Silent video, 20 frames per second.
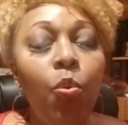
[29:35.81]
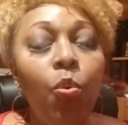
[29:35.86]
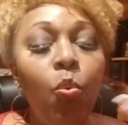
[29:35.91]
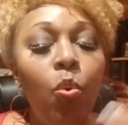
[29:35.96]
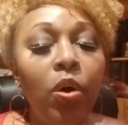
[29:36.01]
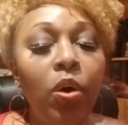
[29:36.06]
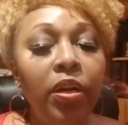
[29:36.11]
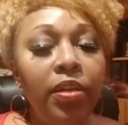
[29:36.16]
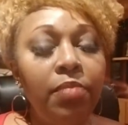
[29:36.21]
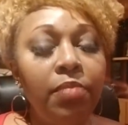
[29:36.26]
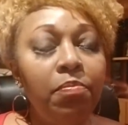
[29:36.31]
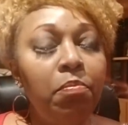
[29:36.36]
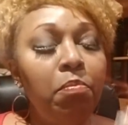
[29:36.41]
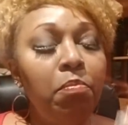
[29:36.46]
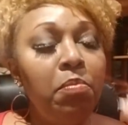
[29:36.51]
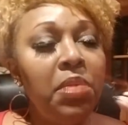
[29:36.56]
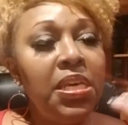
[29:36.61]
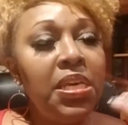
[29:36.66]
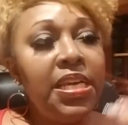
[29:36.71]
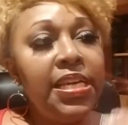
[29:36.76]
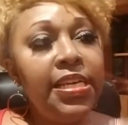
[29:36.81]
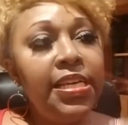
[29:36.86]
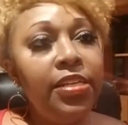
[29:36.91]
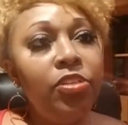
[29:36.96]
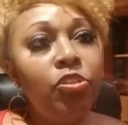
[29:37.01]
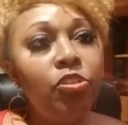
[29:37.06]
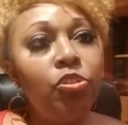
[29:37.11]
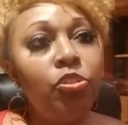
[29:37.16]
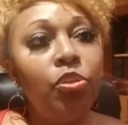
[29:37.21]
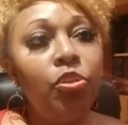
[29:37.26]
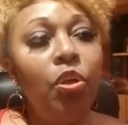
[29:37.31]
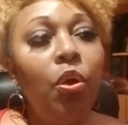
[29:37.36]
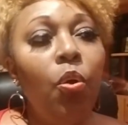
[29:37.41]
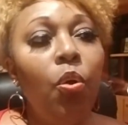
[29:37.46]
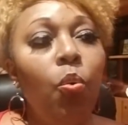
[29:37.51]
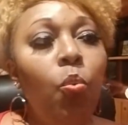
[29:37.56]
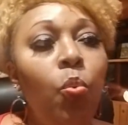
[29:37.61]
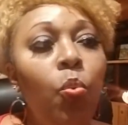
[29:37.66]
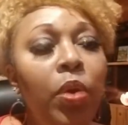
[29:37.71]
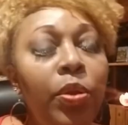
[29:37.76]
consciousness and a
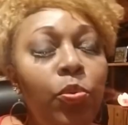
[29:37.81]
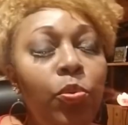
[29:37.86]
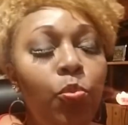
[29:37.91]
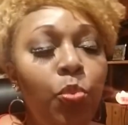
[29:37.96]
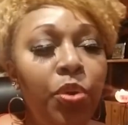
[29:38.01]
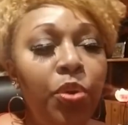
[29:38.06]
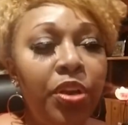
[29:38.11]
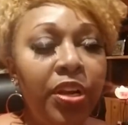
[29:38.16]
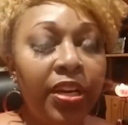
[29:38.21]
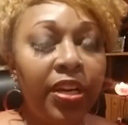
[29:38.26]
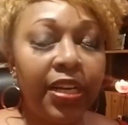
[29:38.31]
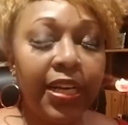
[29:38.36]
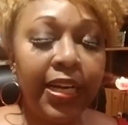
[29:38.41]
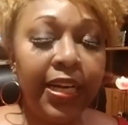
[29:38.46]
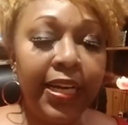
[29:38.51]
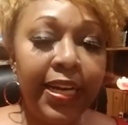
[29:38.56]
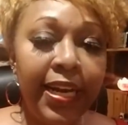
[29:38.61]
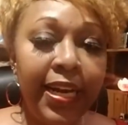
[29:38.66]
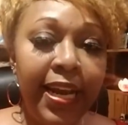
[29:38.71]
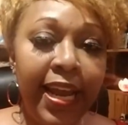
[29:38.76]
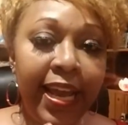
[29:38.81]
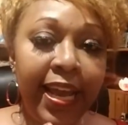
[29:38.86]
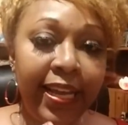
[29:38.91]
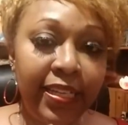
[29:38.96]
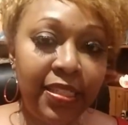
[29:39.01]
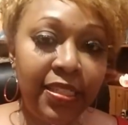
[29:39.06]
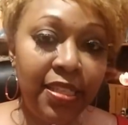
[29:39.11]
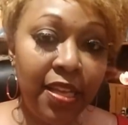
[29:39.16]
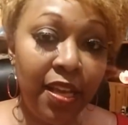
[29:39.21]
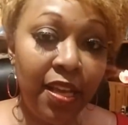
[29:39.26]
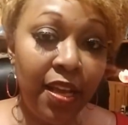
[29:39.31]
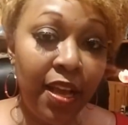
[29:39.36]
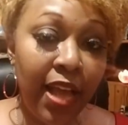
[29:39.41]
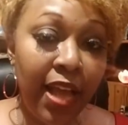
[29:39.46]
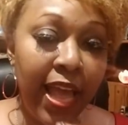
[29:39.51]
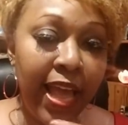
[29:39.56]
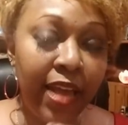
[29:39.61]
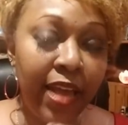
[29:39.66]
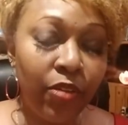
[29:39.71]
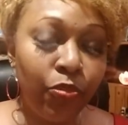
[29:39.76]
dissension of what the feminine energy
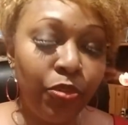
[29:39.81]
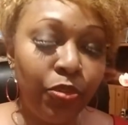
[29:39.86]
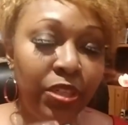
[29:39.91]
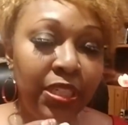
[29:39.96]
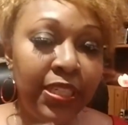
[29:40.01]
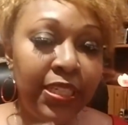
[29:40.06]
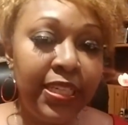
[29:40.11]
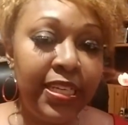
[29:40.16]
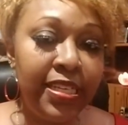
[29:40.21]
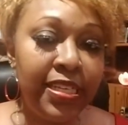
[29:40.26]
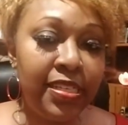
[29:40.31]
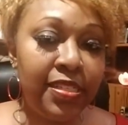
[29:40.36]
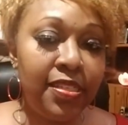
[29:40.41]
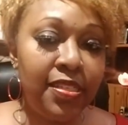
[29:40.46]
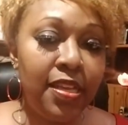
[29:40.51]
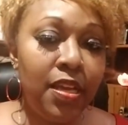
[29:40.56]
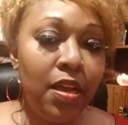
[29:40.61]
meant for the planet